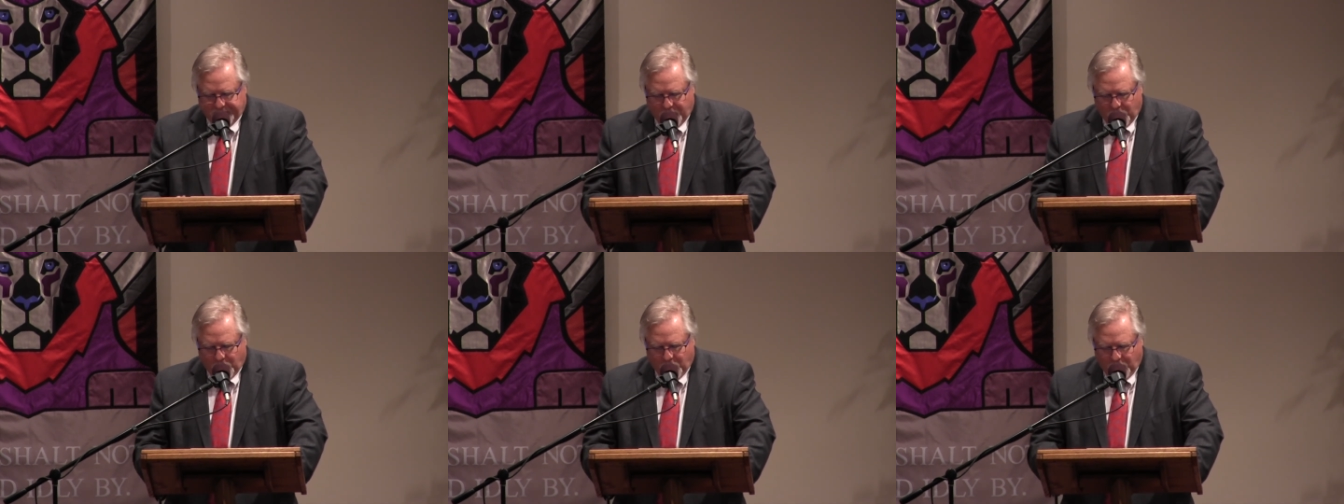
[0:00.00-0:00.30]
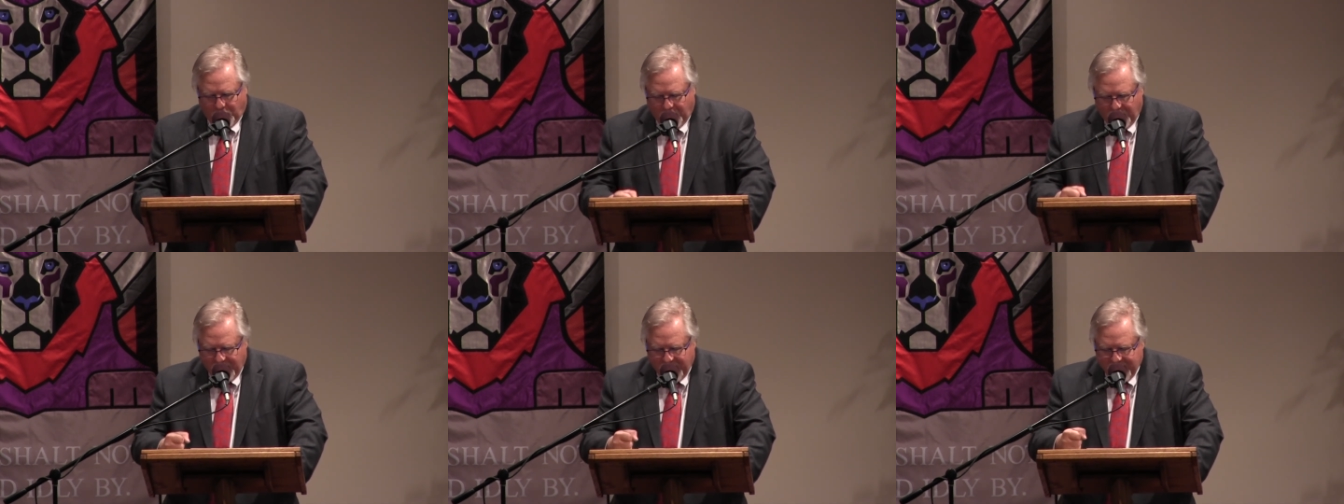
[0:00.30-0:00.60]

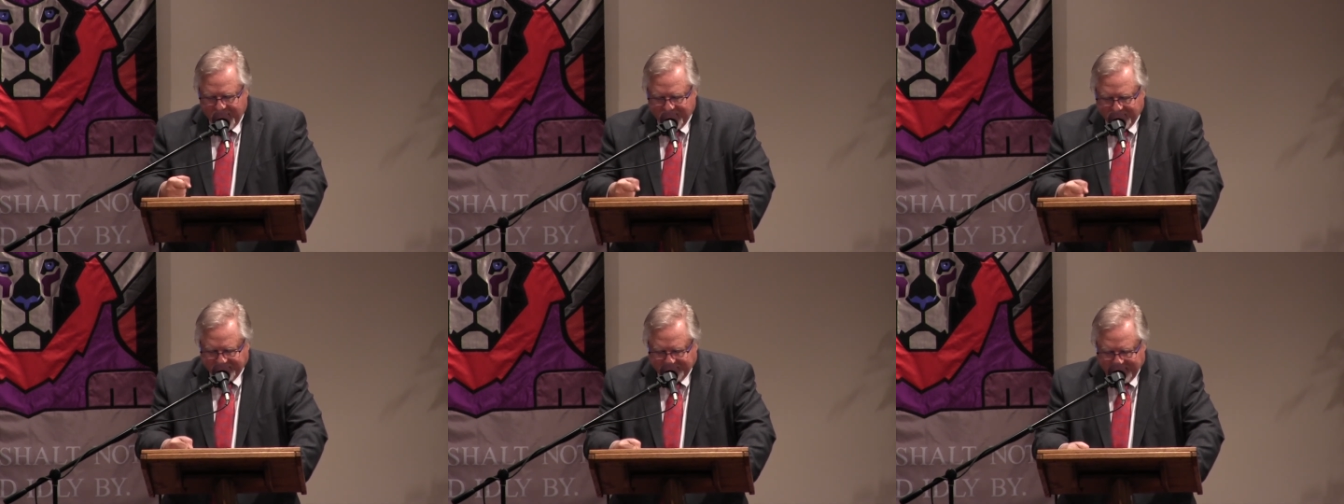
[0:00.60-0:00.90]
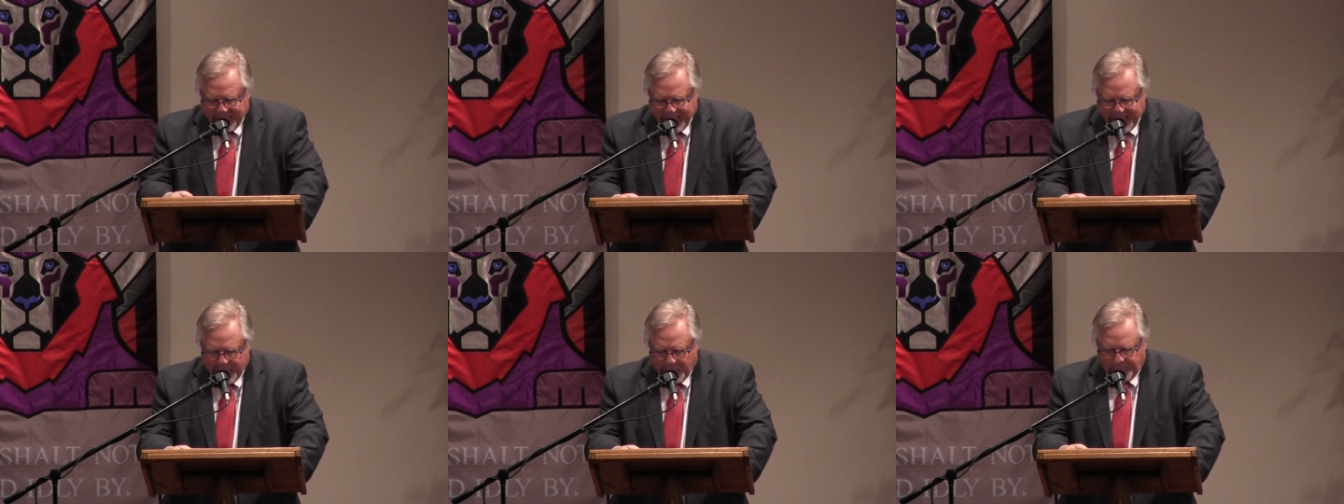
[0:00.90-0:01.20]
for
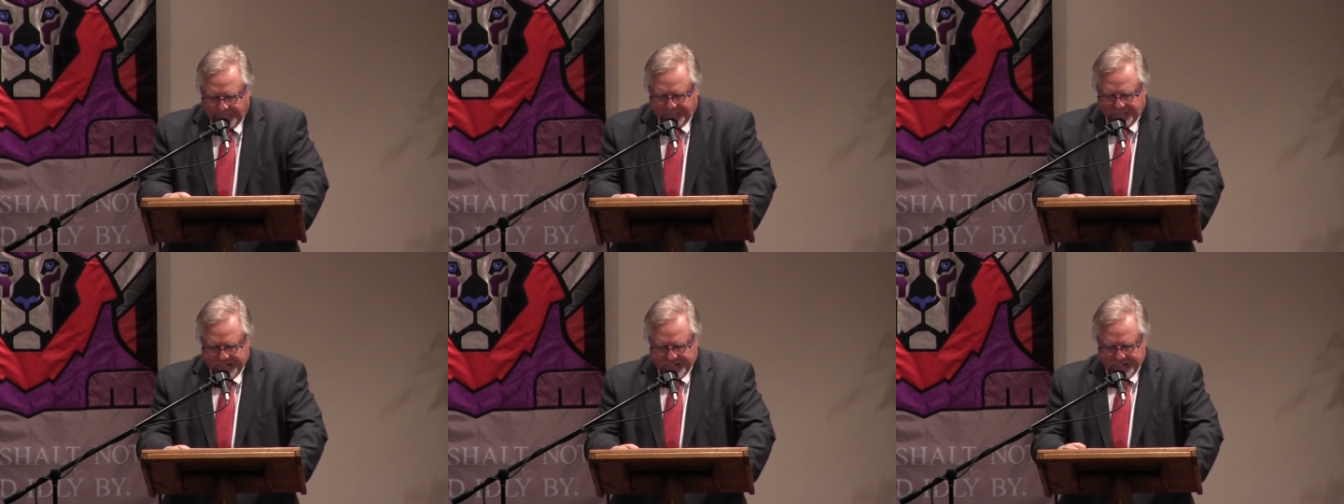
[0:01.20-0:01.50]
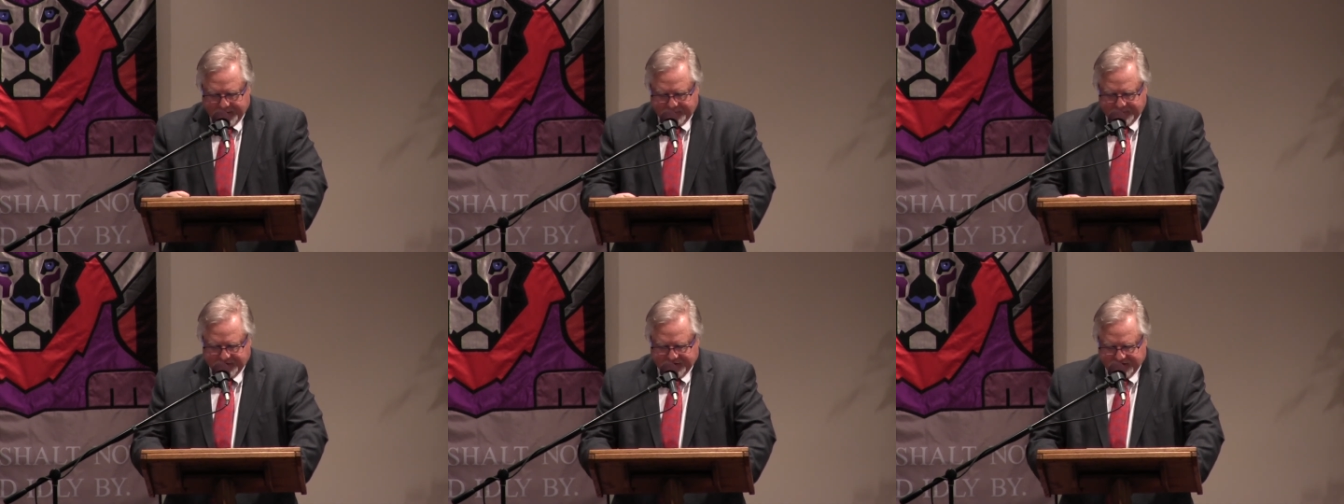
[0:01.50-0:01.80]
to help
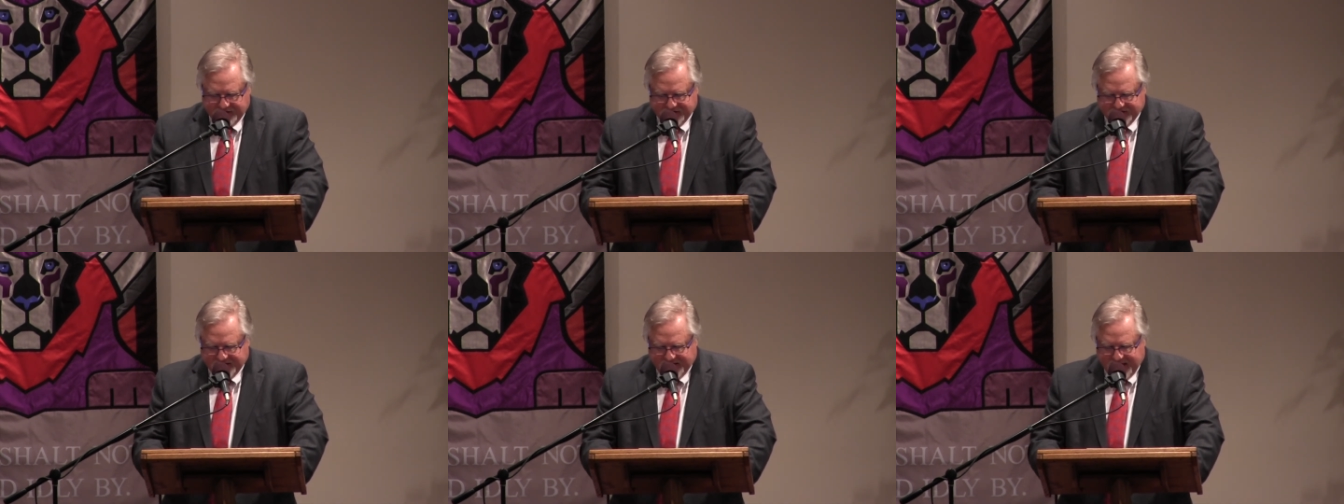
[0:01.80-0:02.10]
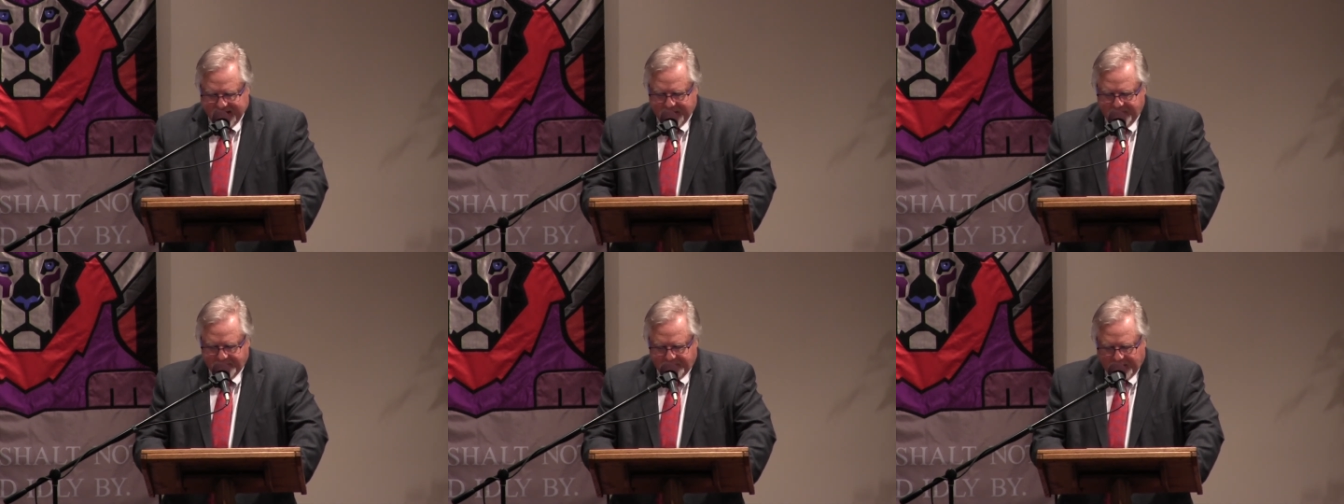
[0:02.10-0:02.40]
them to
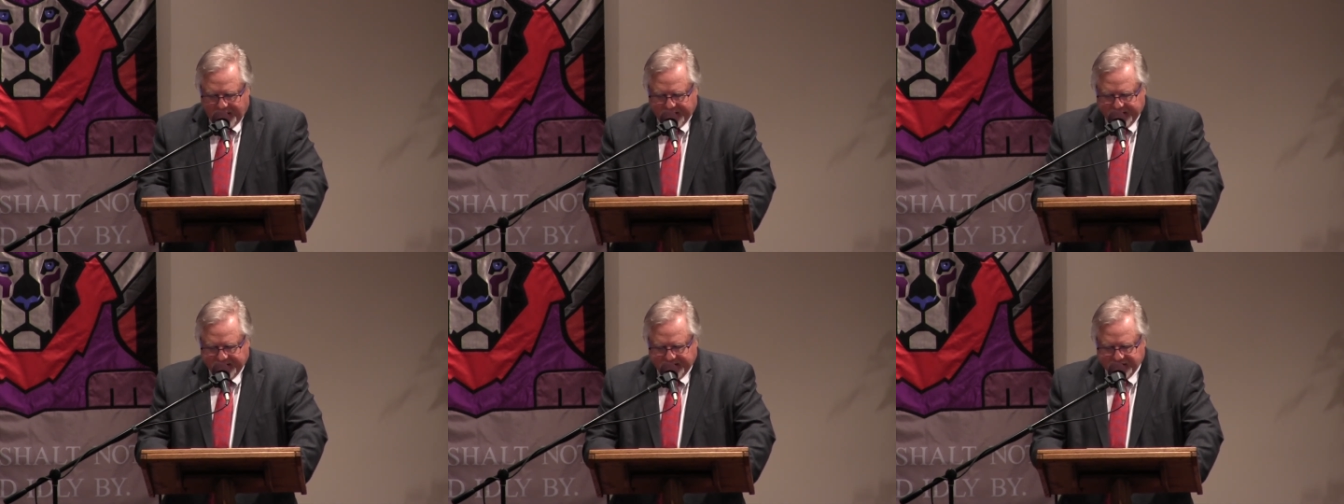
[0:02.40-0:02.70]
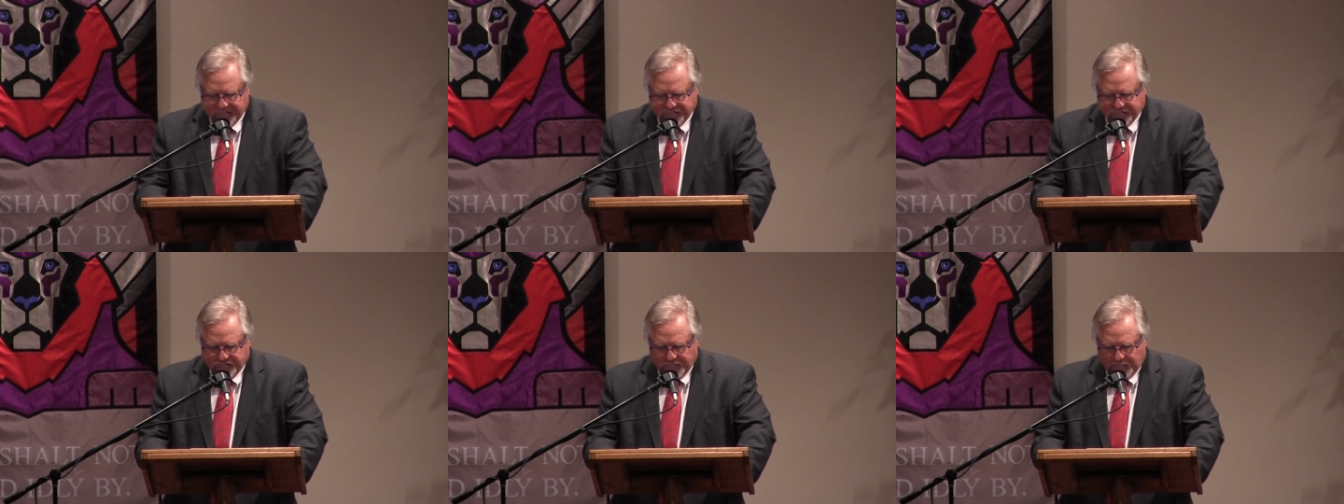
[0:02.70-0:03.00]
keep body
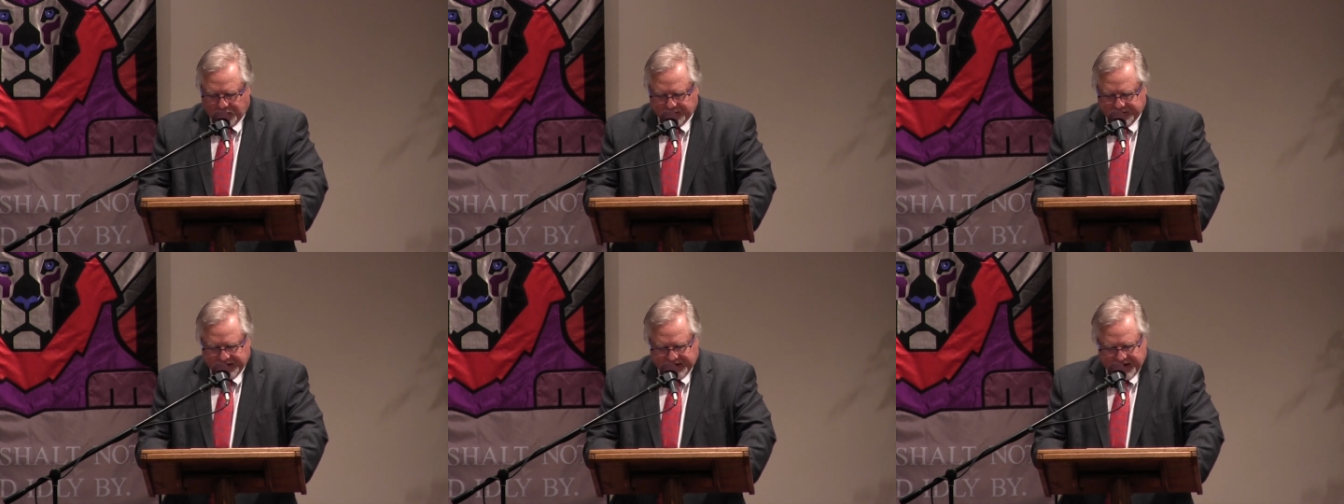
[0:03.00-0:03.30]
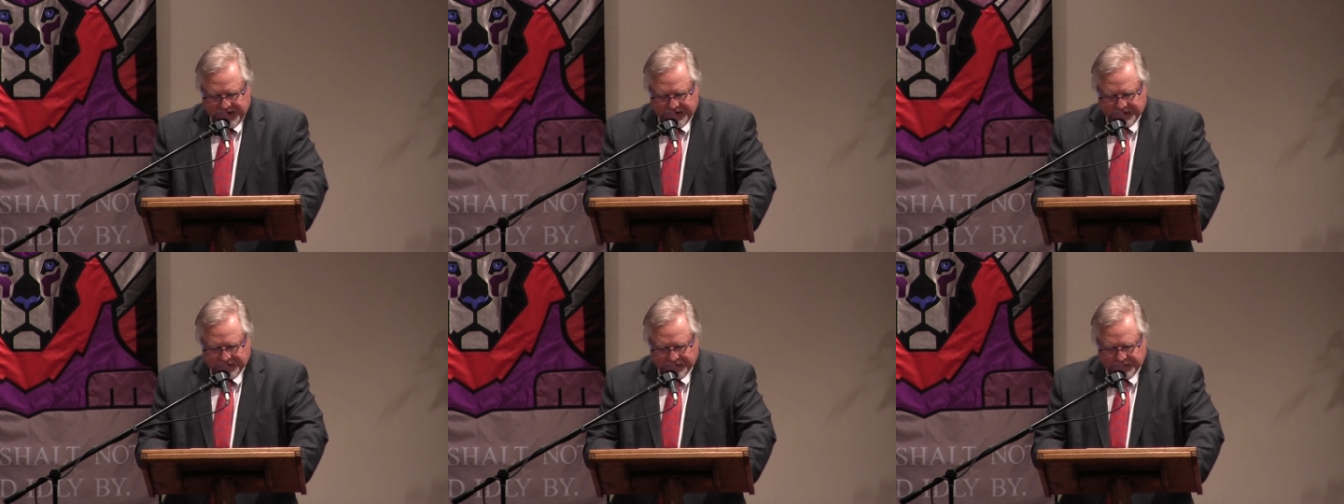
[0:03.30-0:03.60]
and soul
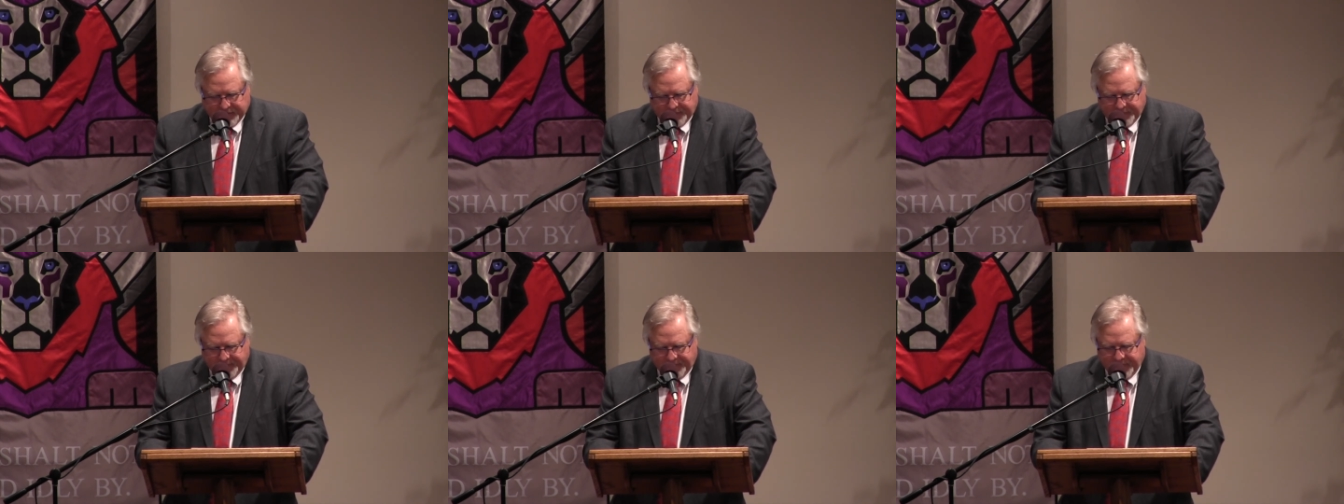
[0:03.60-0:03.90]
together.